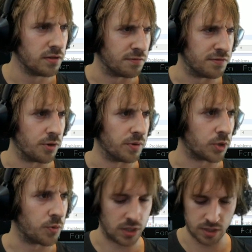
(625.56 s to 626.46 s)
very
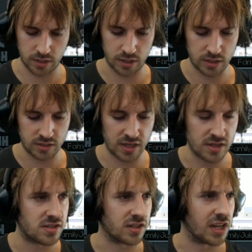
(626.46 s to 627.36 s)
quickly.
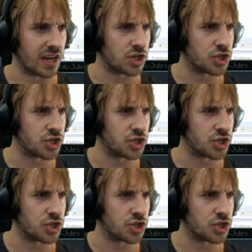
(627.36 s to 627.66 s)
This get